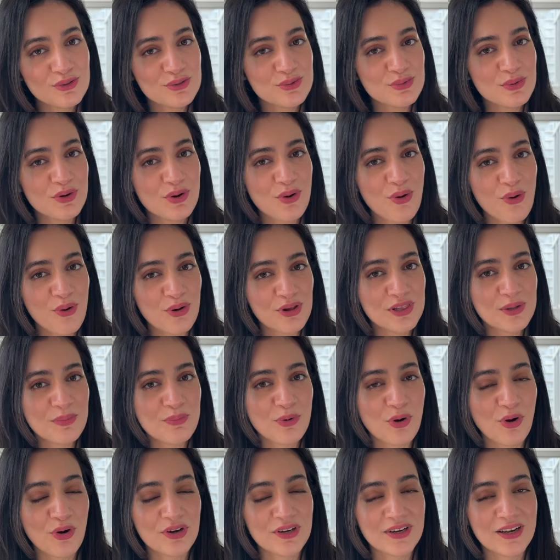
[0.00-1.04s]
those were all the
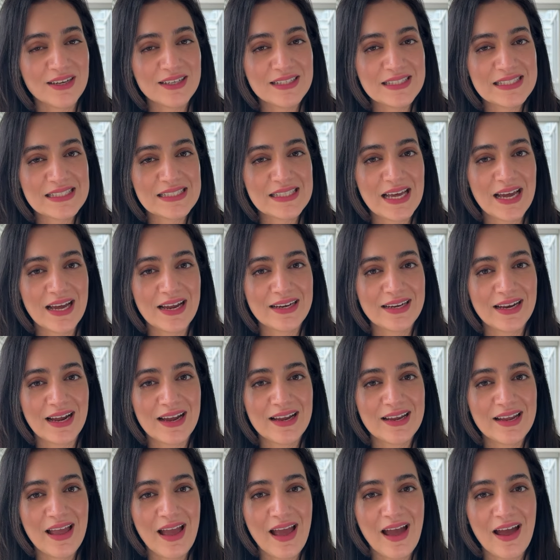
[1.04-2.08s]
products that
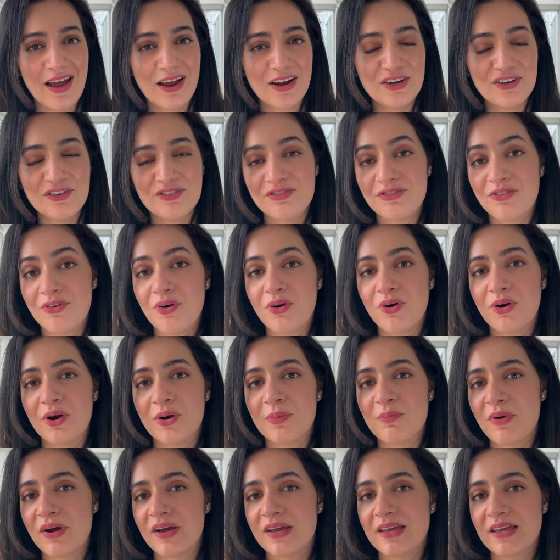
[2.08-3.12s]
I had
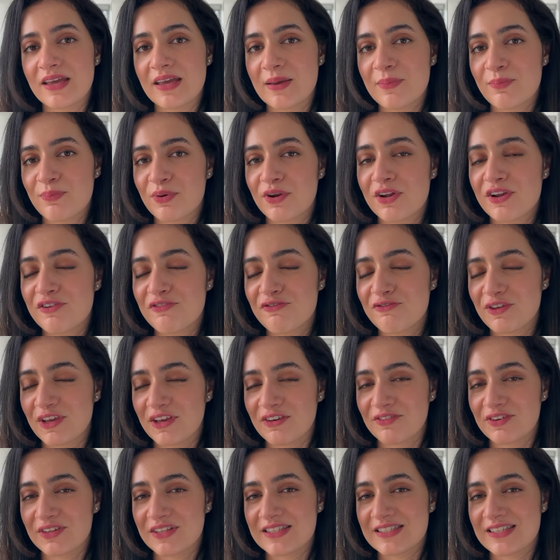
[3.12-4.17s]
for my April
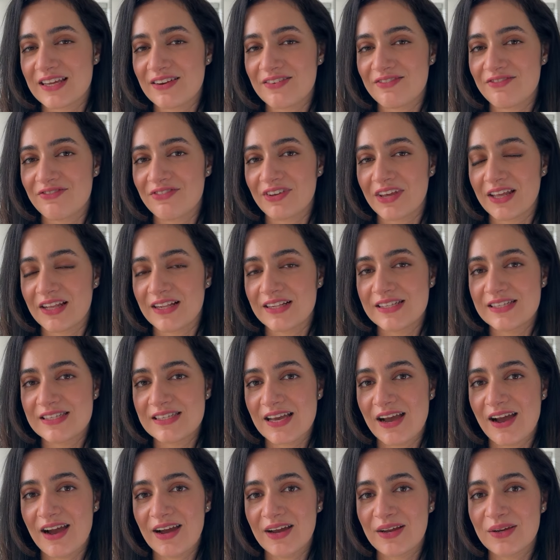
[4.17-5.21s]
favorites and
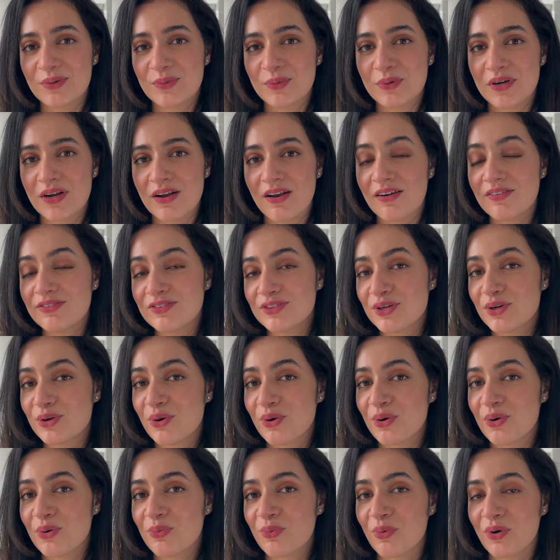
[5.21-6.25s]
fails. I would love to
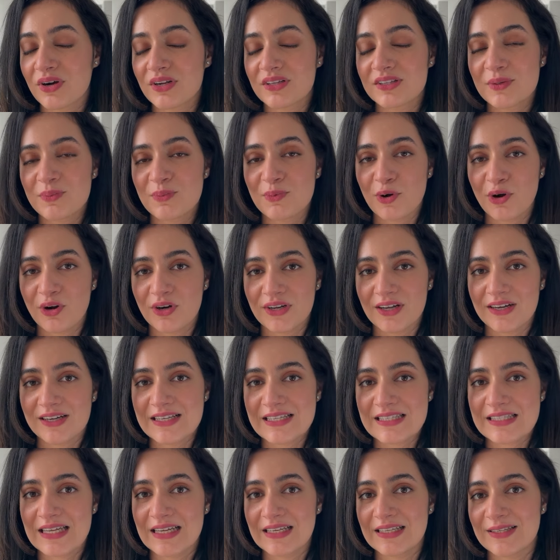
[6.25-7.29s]
know what are the
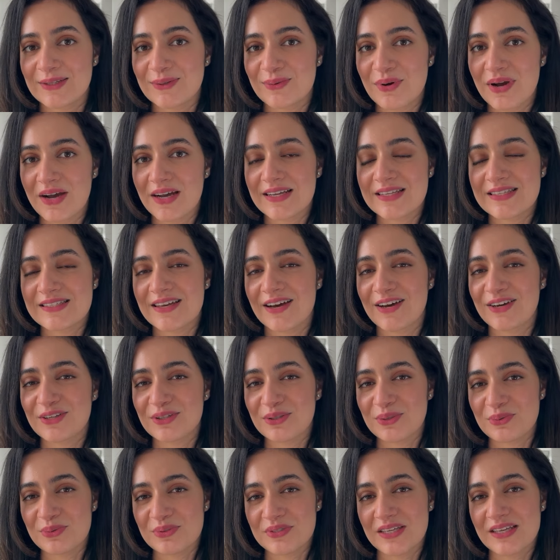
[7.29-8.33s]
products that you guys are
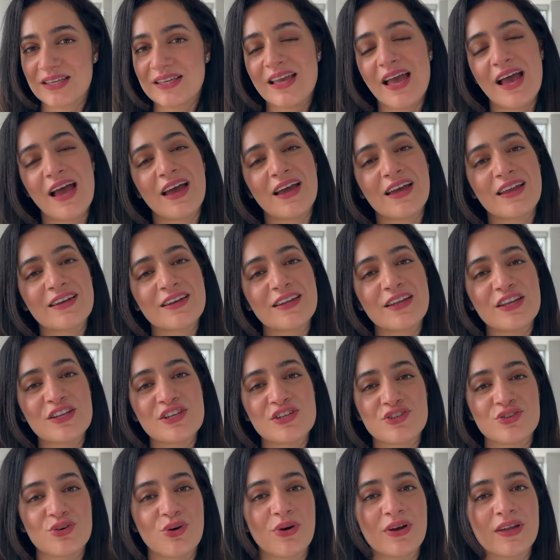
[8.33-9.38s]
using and
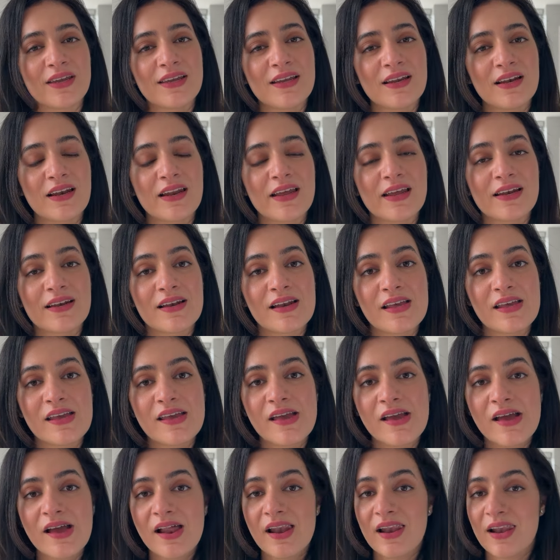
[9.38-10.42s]
enjoying lately.
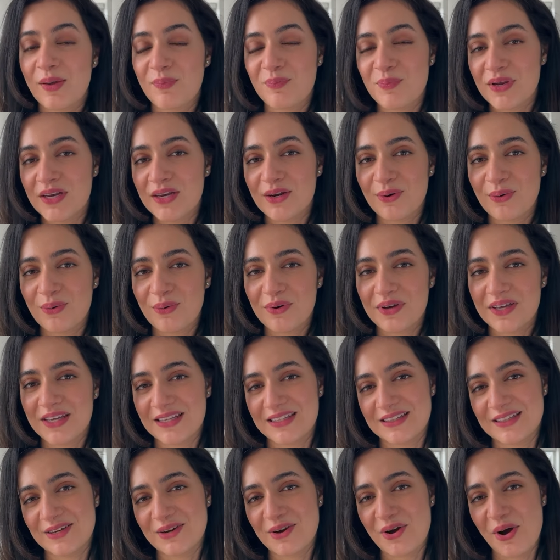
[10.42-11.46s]
Let me know
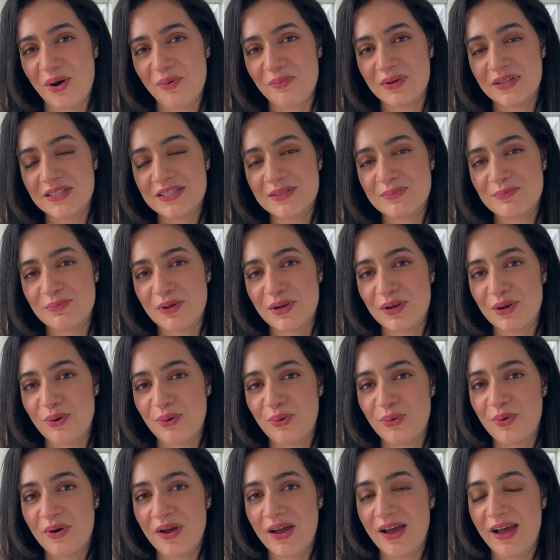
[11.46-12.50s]
in the comments
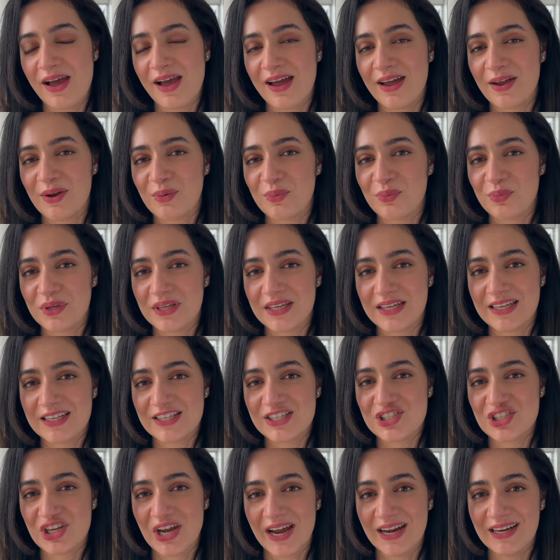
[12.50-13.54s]
below and we
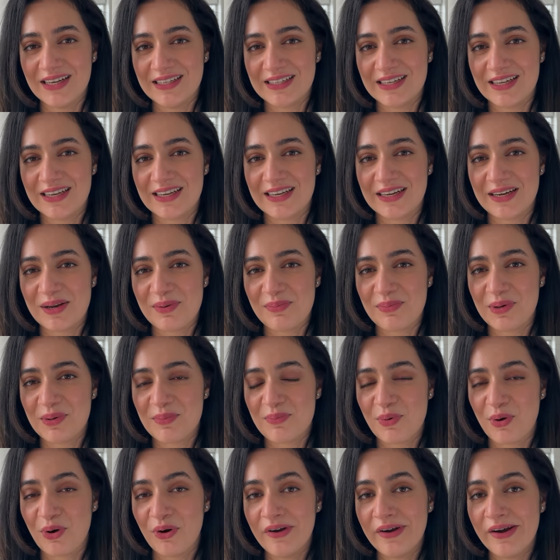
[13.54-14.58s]
can chat a little bit
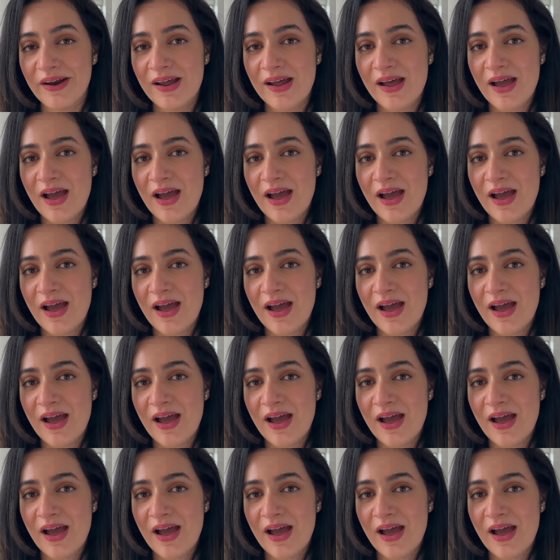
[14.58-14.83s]
more.